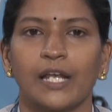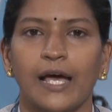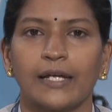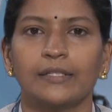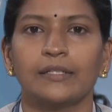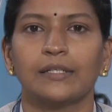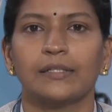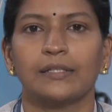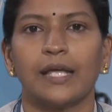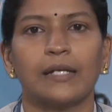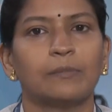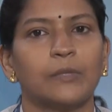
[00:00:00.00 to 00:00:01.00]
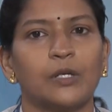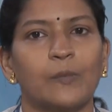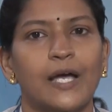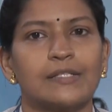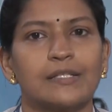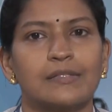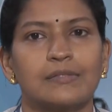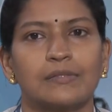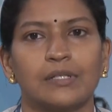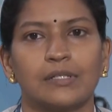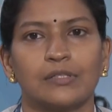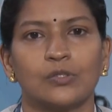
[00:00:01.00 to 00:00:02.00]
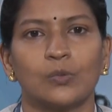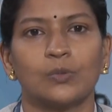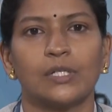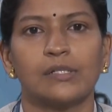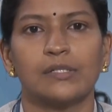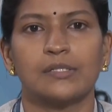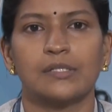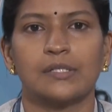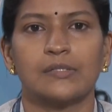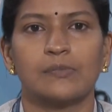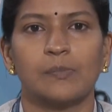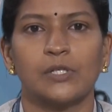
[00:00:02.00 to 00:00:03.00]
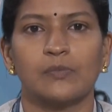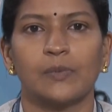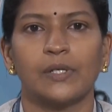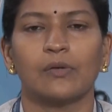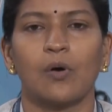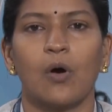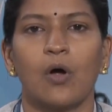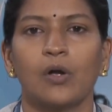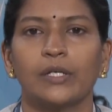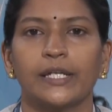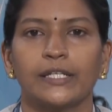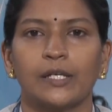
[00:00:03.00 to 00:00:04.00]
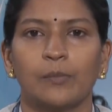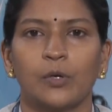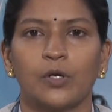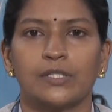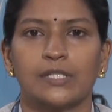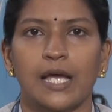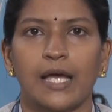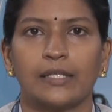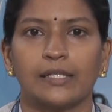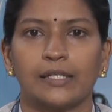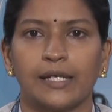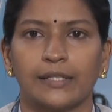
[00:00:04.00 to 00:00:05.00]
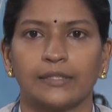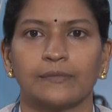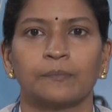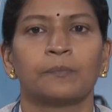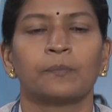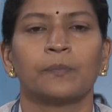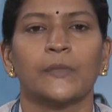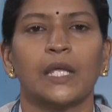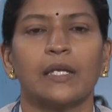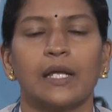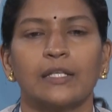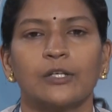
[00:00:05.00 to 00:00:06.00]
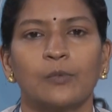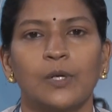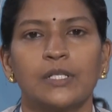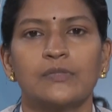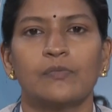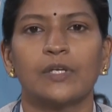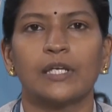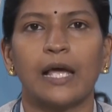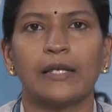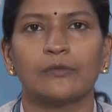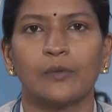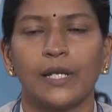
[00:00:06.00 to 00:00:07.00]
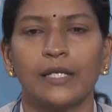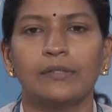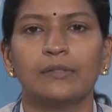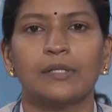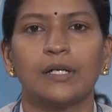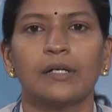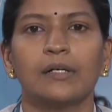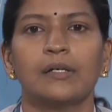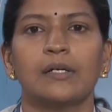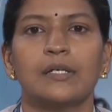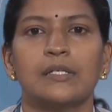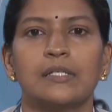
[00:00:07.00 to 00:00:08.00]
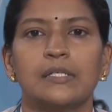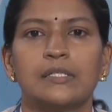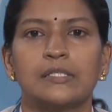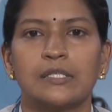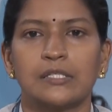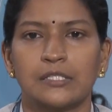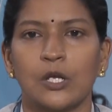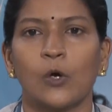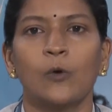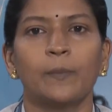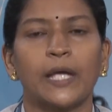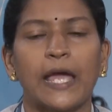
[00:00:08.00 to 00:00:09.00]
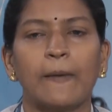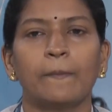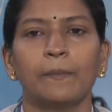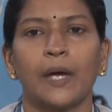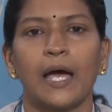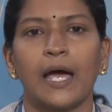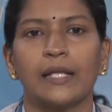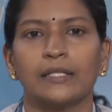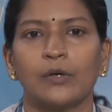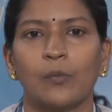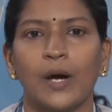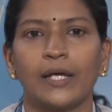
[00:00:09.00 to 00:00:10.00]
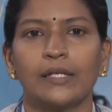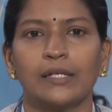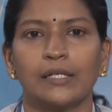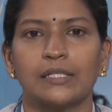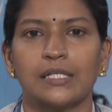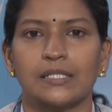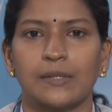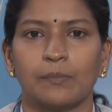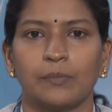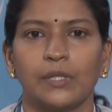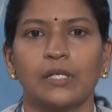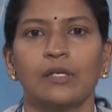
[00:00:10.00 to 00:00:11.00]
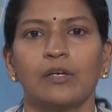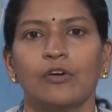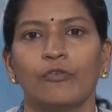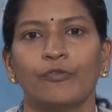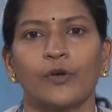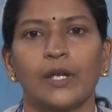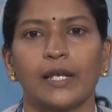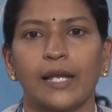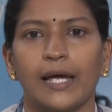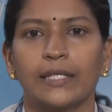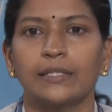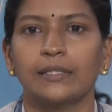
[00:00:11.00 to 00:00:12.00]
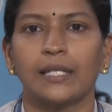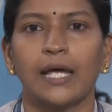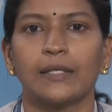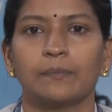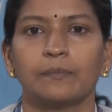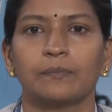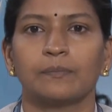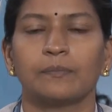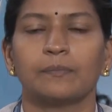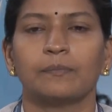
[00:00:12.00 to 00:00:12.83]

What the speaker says: line that minimizes the total distance between all data points and the line. In other words, we calculate the slope m and the y-intercept b for a line that